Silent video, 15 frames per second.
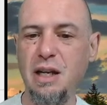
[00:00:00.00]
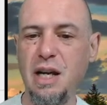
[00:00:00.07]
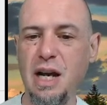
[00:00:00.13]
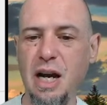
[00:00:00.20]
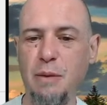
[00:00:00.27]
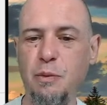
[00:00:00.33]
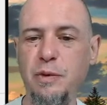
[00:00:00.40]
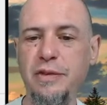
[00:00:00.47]

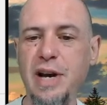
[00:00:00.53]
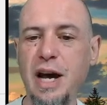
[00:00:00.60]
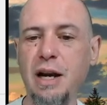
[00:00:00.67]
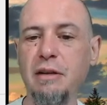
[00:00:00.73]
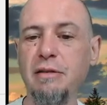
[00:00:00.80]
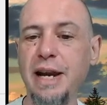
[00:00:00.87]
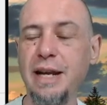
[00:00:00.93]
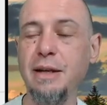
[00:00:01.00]
Um, we've got
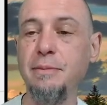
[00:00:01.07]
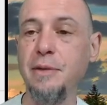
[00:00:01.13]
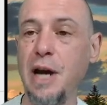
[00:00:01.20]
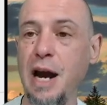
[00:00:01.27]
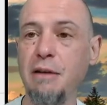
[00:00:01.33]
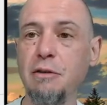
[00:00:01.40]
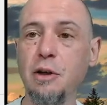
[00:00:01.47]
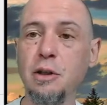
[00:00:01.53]
our random
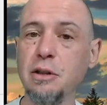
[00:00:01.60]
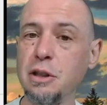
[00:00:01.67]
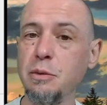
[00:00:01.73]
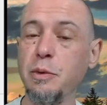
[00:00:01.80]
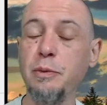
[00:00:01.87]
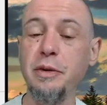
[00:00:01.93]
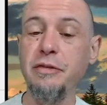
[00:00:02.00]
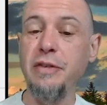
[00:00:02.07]
die roller, so
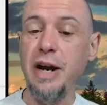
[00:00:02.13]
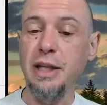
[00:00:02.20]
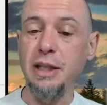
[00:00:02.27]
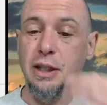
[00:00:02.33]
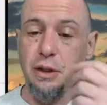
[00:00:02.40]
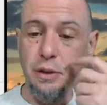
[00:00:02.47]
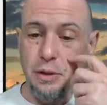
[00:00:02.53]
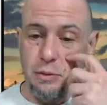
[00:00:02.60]
when we finally
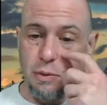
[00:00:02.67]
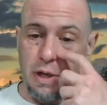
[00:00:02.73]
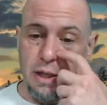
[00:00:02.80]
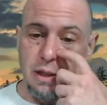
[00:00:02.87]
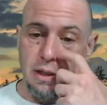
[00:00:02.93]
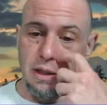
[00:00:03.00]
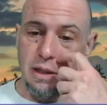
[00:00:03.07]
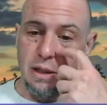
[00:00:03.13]
use
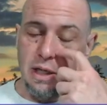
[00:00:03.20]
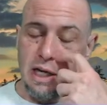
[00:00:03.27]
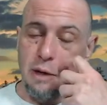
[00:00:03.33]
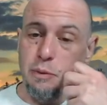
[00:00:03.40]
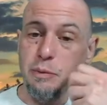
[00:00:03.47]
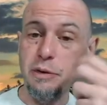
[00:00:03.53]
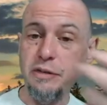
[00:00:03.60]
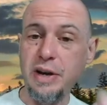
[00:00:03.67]
one, uh,
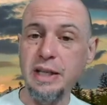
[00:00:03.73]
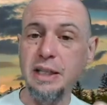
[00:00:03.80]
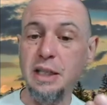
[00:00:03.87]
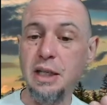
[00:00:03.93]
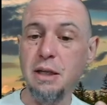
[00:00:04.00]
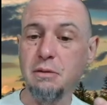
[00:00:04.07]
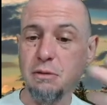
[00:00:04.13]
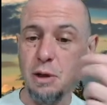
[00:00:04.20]
when we finally
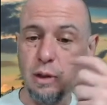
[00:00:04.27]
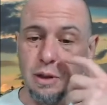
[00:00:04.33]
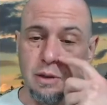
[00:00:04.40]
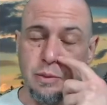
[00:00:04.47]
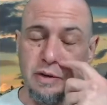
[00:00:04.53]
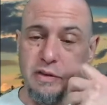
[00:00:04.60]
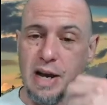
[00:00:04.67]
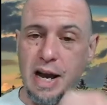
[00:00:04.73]
need a roller,
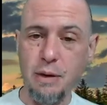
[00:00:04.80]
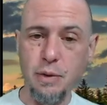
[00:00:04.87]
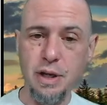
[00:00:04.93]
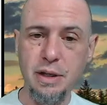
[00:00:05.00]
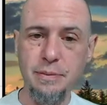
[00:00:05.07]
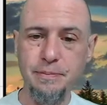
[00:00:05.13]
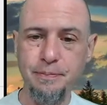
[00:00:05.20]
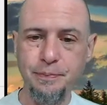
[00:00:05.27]
we've got
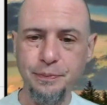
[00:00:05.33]
one.